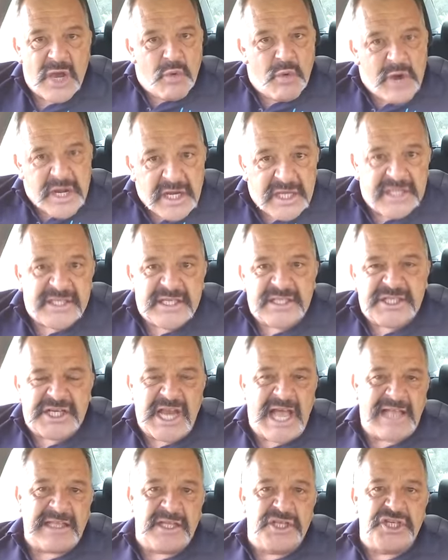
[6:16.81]
We need to
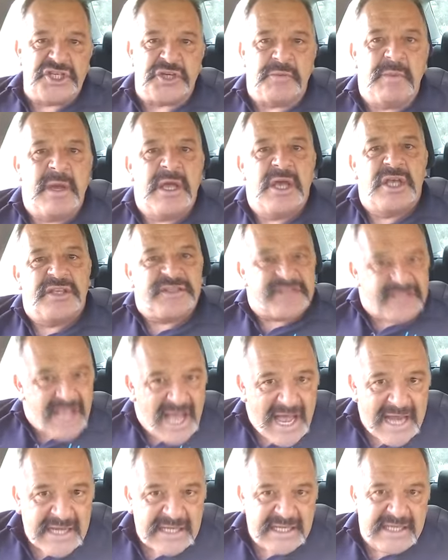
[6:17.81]
challenge them,
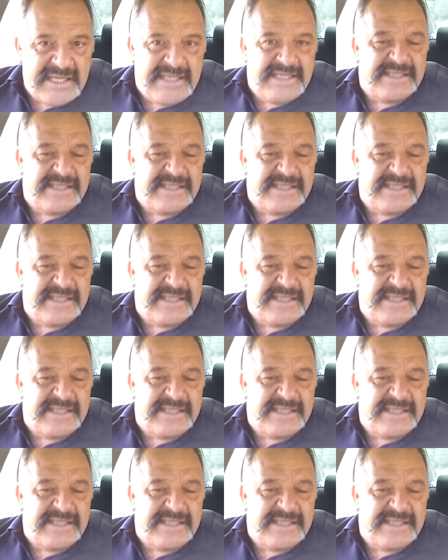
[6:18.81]
start